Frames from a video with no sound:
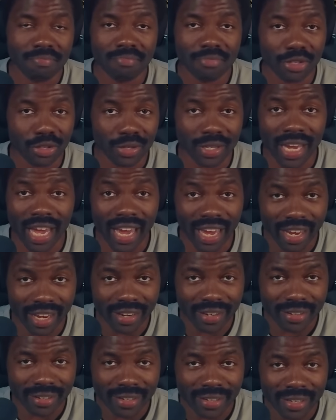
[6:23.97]
today.
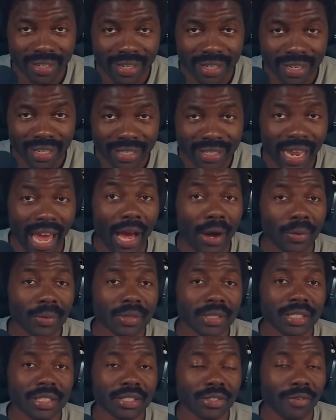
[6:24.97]
Now,
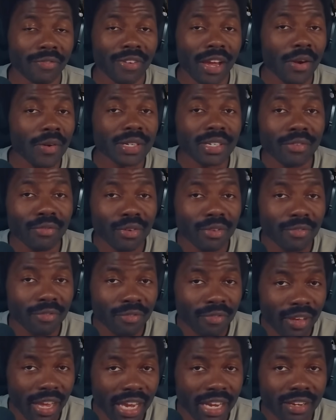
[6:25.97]
this is a very different
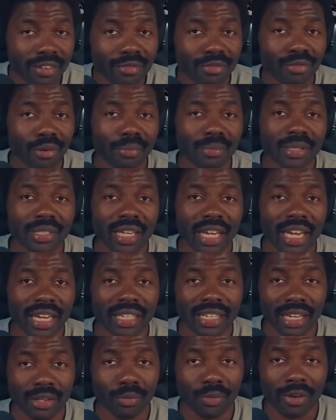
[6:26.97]
thing from
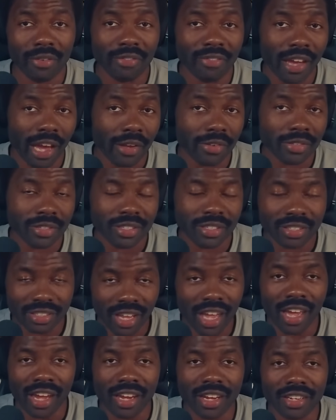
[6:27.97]
saying that we found
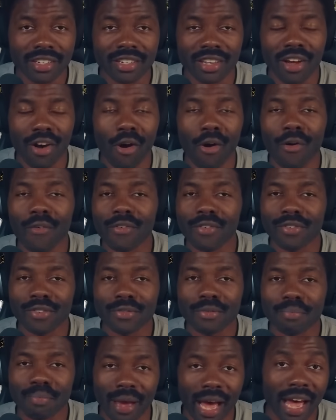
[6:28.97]
sign of
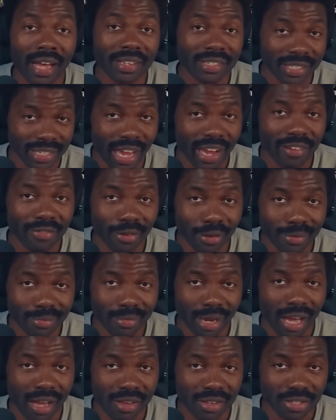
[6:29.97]
past life on
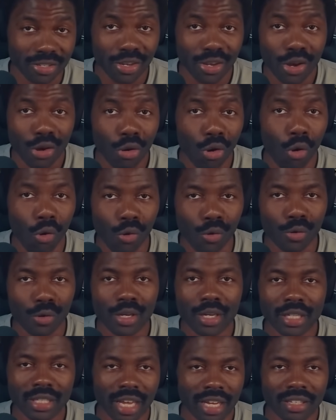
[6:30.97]
Mars or
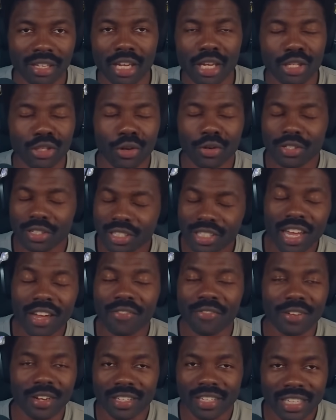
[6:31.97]
that there's
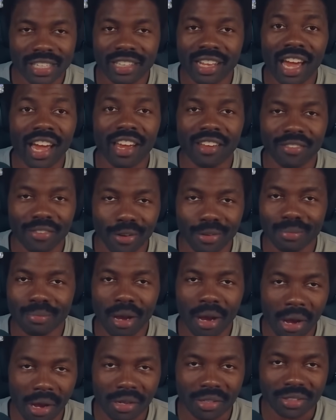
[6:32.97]
definitely life on
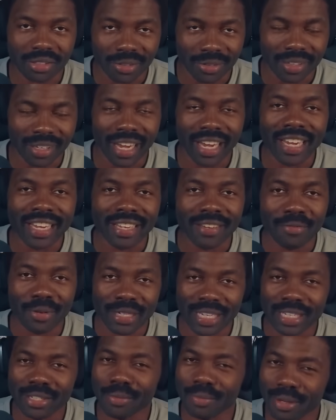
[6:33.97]
Mars, okay? We
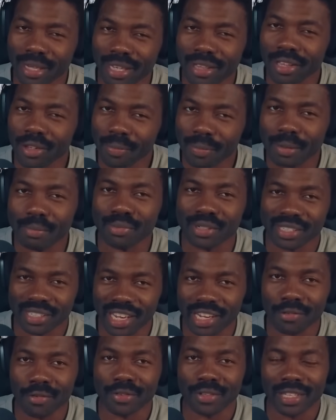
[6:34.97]
need to be a little bit
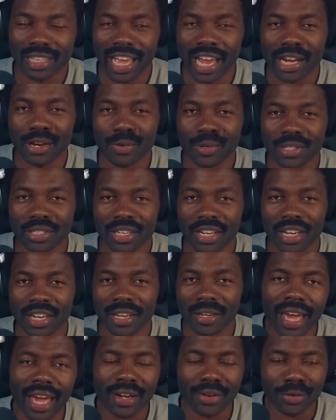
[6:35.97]
precise with the language
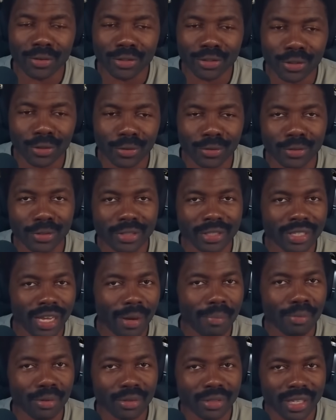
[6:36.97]
here. And also the
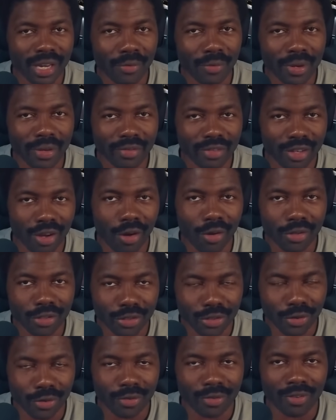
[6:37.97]
samples that we've got
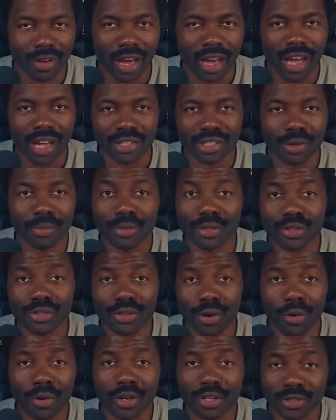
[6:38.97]
so far are some of the
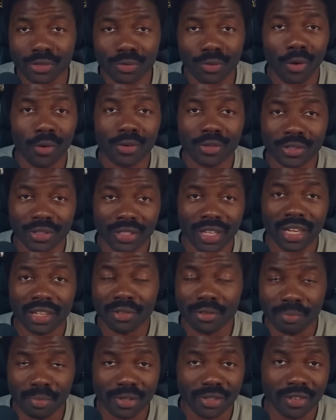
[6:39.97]
youngest rocks
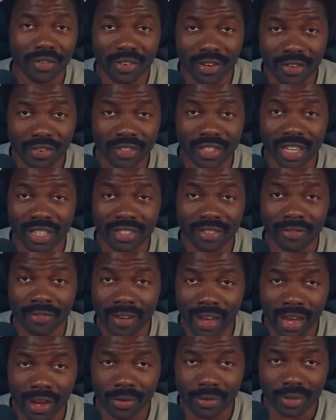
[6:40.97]
that Perseverance has
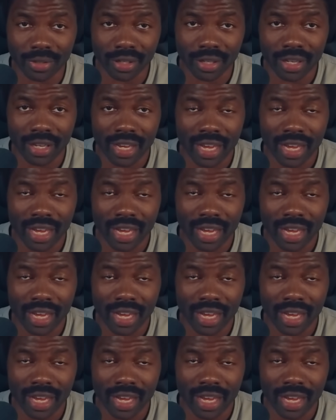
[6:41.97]
found